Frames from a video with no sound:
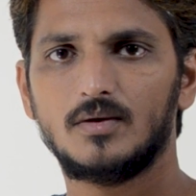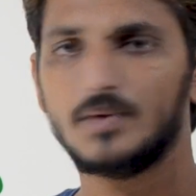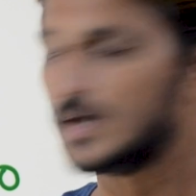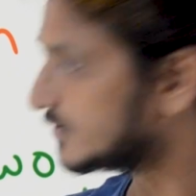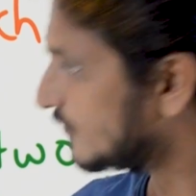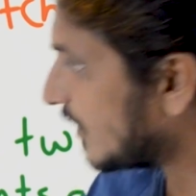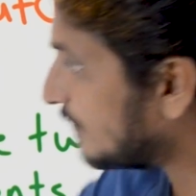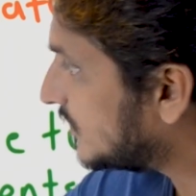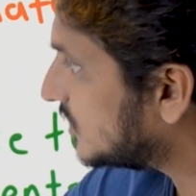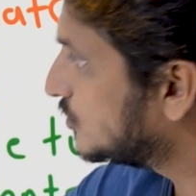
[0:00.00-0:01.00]
Because
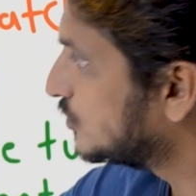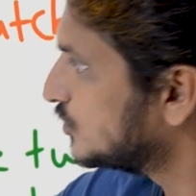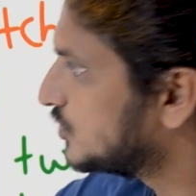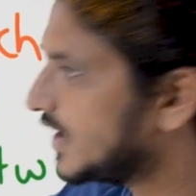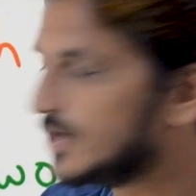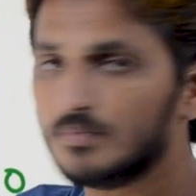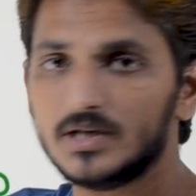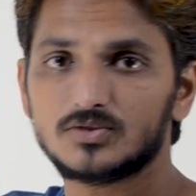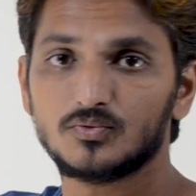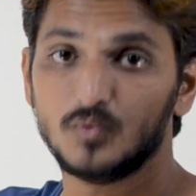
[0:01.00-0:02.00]
from these two
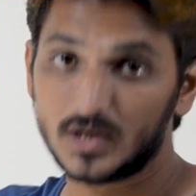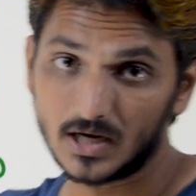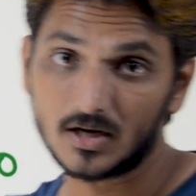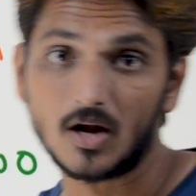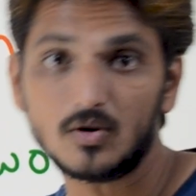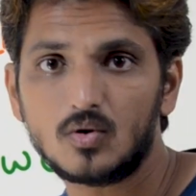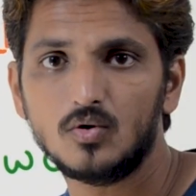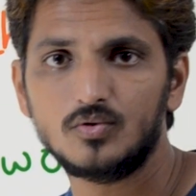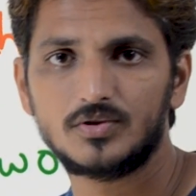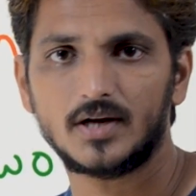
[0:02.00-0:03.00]
statements, we can
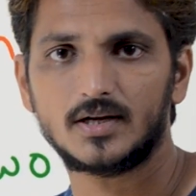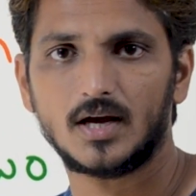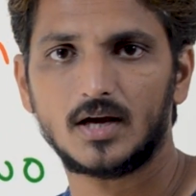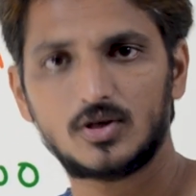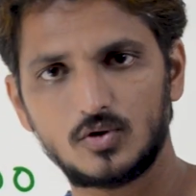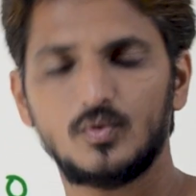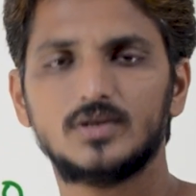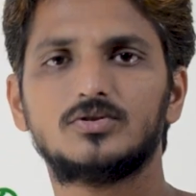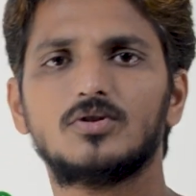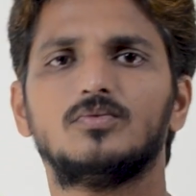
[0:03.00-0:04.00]
conclude that uh, Q
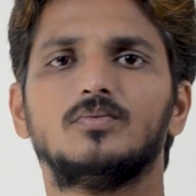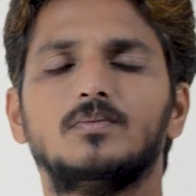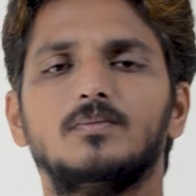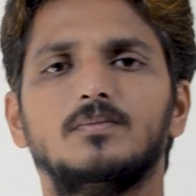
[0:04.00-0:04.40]
is true.